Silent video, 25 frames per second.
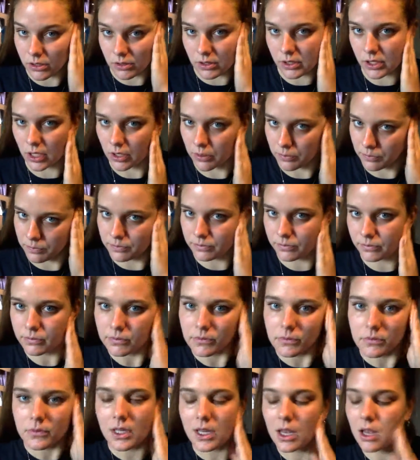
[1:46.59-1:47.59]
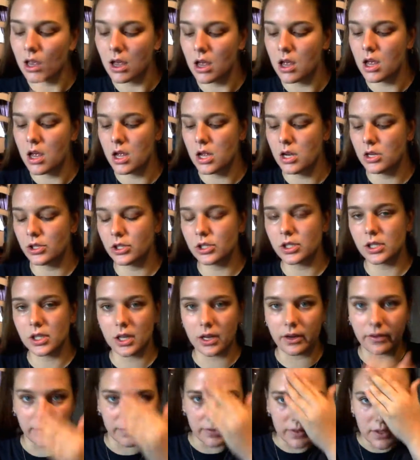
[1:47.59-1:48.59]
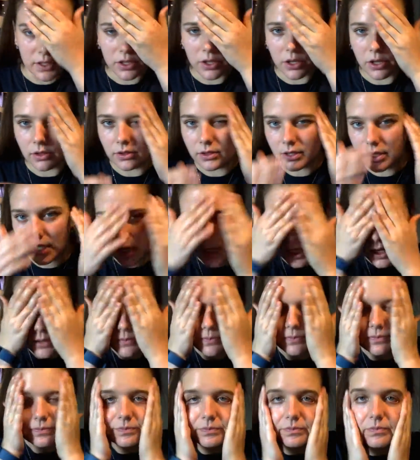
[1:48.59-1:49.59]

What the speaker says: so just gonna fill those in